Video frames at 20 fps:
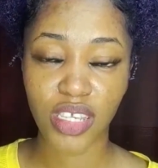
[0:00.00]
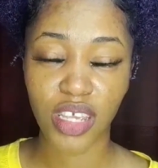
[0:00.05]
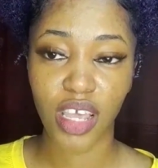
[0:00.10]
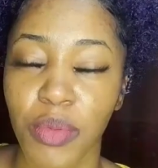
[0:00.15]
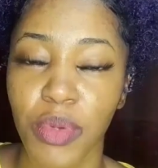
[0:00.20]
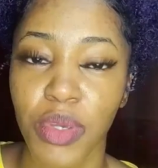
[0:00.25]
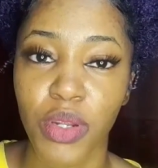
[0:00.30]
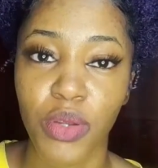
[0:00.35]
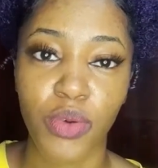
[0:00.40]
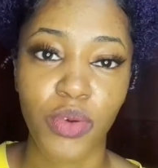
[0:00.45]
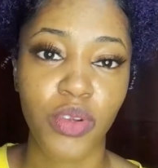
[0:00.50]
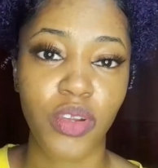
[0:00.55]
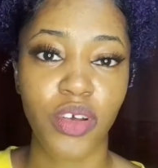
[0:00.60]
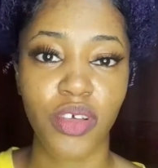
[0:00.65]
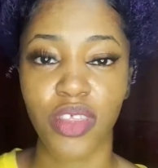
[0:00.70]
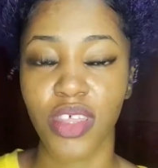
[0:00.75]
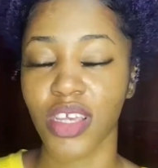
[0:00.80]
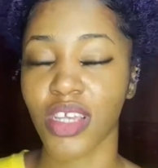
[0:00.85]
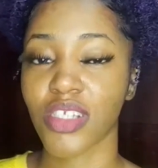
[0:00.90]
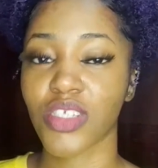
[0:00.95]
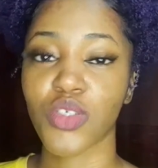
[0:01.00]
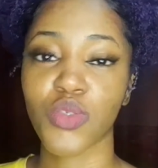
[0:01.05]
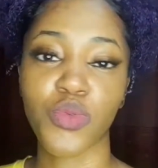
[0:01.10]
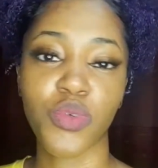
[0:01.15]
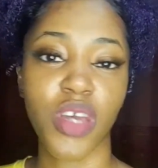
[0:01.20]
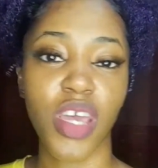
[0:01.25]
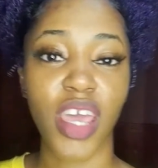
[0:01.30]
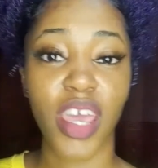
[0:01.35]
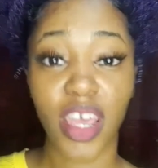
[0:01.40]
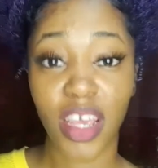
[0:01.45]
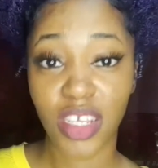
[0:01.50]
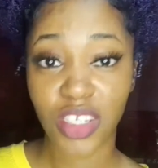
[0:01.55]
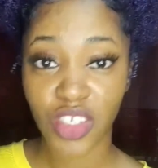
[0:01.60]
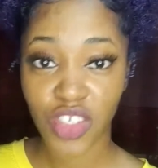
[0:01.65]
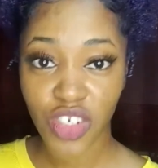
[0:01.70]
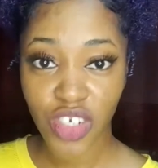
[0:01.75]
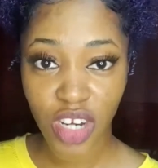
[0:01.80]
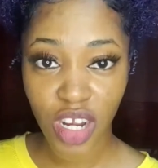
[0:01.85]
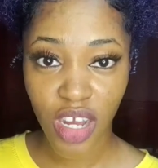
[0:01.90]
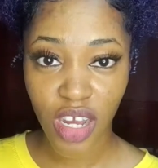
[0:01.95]
You know, nothing too
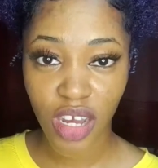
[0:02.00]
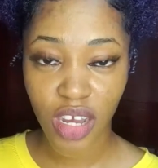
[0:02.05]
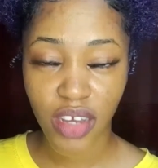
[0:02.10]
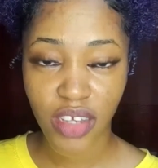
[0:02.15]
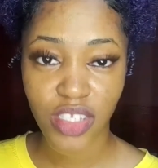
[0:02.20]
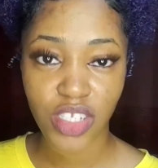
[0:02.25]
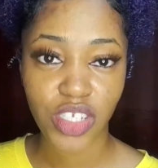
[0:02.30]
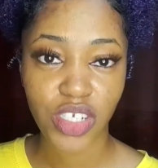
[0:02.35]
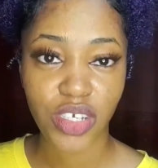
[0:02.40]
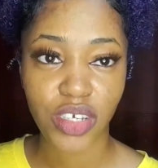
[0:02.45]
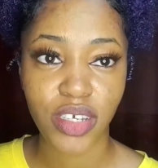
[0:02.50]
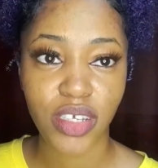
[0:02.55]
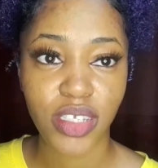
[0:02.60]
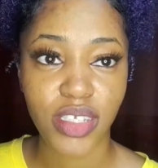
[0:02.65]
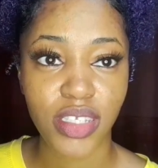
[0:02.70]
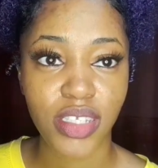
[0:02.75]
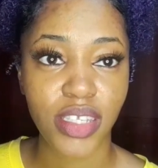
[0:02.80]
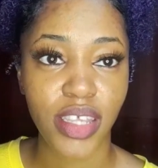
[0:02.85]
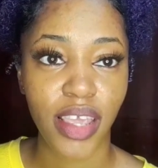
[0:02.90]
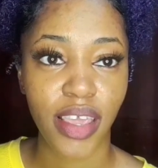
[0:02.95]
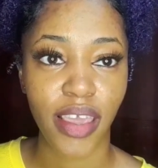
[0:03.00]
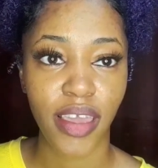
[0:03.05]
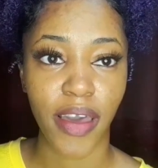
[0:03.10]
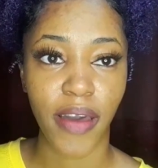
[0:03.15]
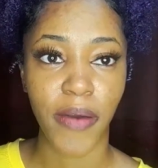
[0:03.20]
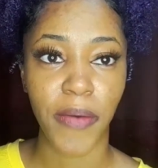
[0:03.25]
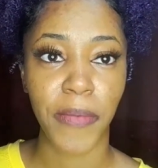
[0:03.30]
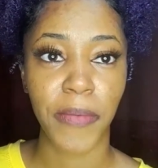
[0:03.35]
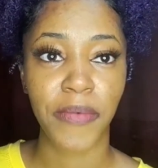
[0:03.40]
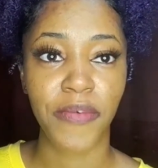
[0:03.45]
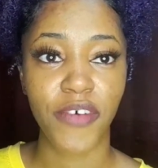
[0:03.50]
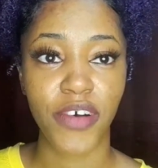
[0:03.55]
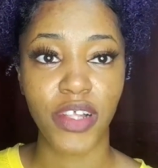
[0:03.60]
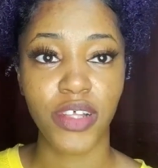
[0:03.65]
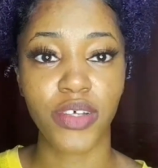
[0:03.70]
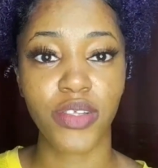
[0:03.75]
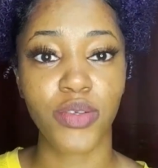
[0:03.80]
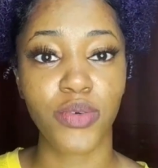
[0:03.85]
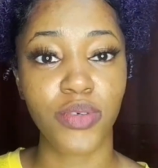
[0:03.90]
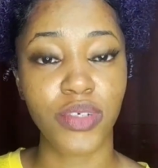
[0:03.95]
extra, just yeah,
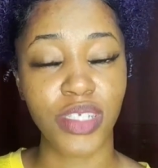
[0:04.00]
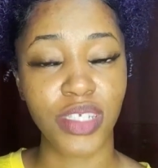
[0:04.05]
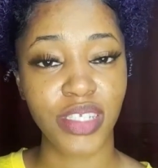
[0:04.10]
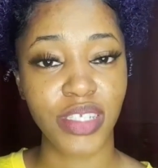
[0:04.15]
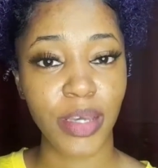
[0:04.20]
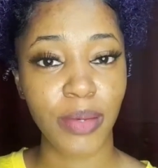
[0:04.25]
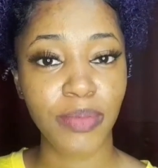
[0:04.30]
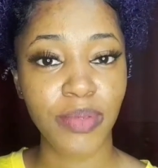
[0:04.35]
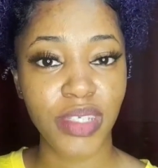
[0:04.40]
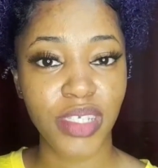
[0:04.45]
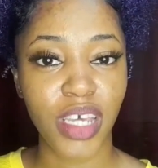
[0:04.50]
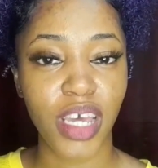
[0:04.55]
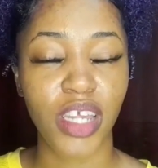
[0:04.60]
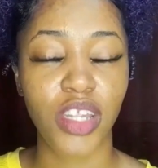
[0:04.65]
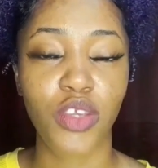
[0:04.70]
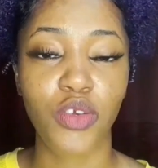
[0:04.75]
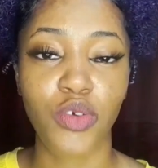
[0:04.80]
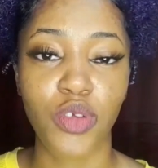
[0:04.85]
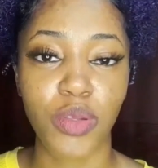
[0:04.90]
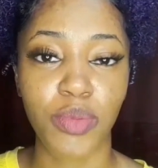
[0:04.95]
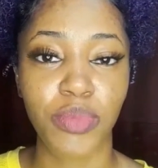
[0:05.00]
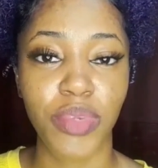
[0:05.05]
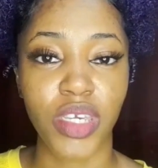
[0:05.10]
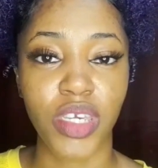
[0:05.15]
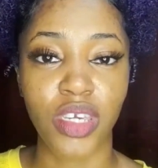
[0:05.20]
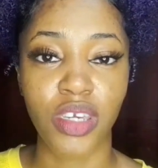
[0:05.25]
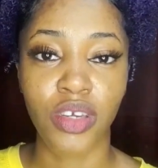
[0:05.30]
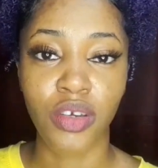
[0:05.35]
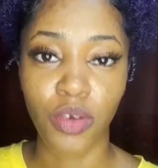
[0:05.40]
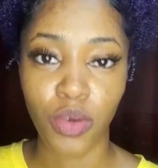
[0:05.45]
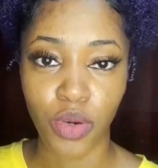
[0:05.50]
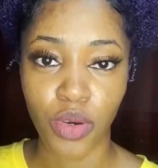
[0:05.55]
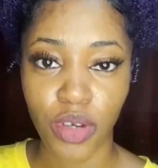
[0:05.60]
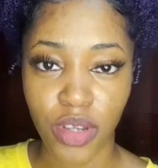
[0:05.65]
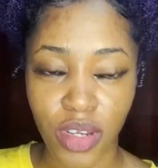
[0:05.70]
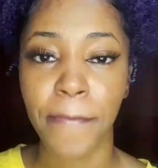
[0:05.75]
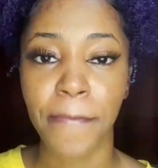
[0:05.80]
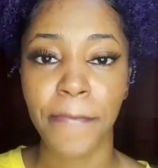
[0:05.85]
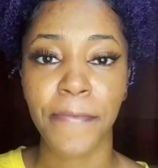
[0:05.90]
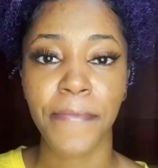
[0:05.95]
follow those steps and you will be good.